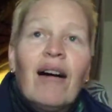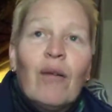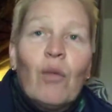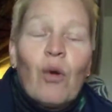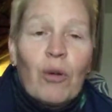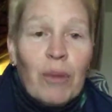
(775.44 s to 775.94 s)

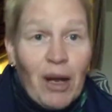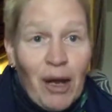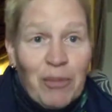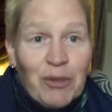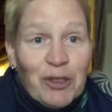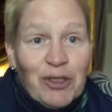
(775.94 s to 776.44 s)
warming
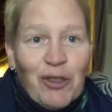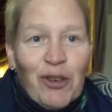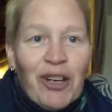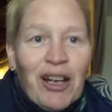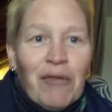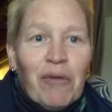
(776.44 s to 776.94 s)
up the
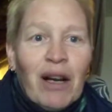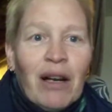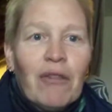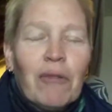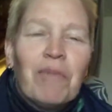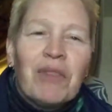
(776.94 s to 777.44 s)
sauna and
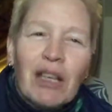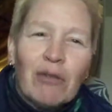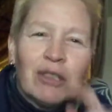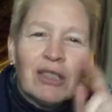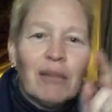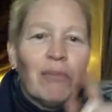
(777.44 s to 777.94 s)
whatever. There
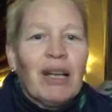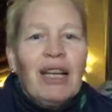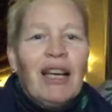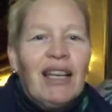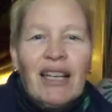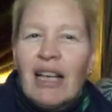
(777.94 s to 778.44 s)
was
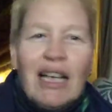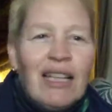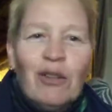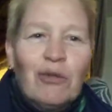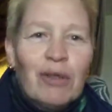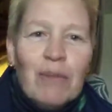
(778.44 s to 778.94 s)
somebody, I
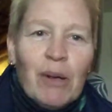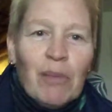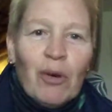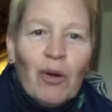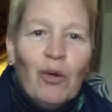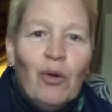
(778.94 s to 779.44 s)
don't
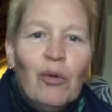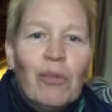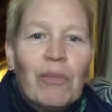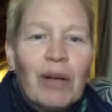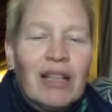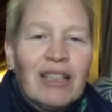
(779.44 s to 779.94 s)
remember who,
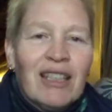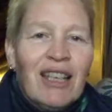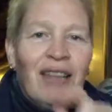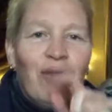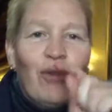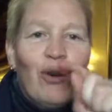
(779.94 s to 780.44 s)
but
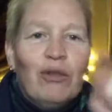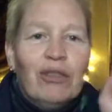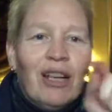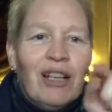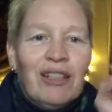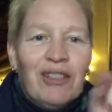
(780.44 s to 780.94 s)
they wrote
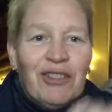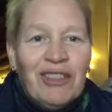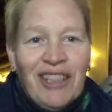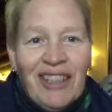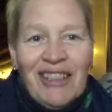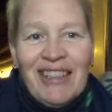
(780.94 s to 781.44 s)
under
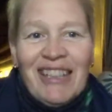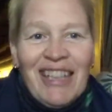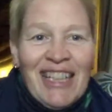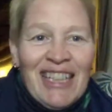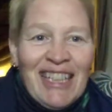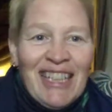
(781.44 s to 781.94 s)
there that,